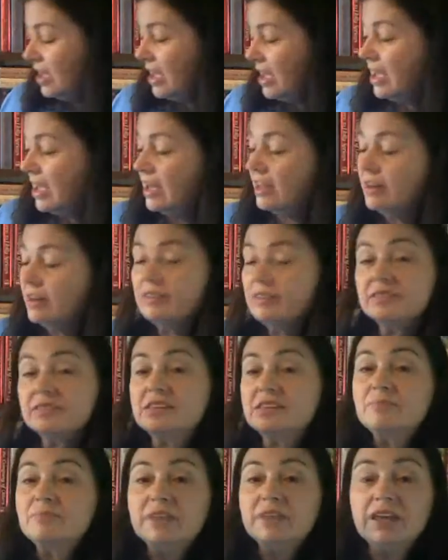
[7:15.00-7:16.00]
And the
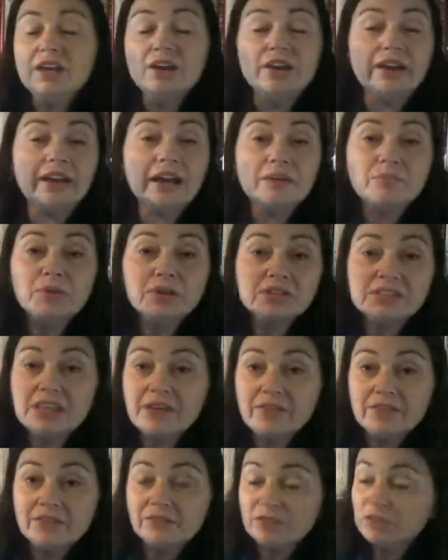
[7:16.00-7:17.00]
same thing here. I got book
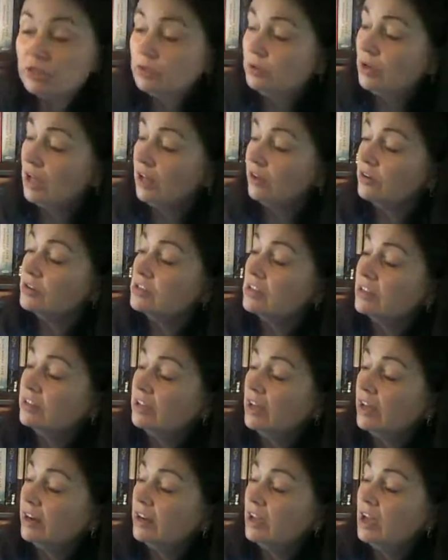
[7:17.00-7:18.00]
seven for $2.
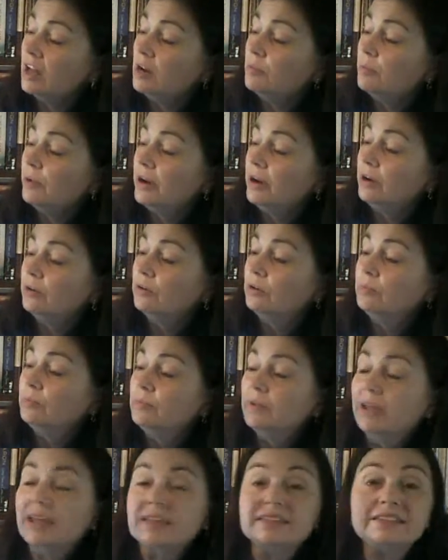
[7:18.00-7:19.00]
Yada Yada Prayer
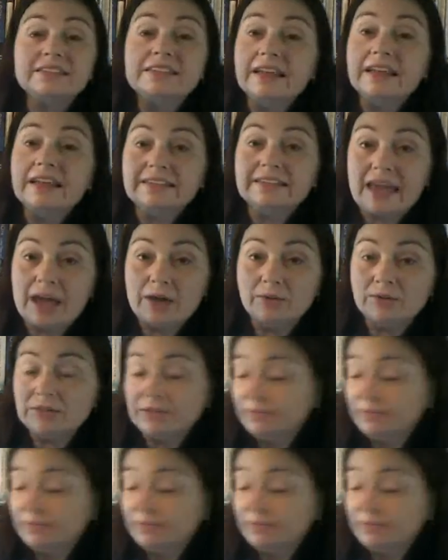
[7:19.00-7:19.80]
Group gets decked out.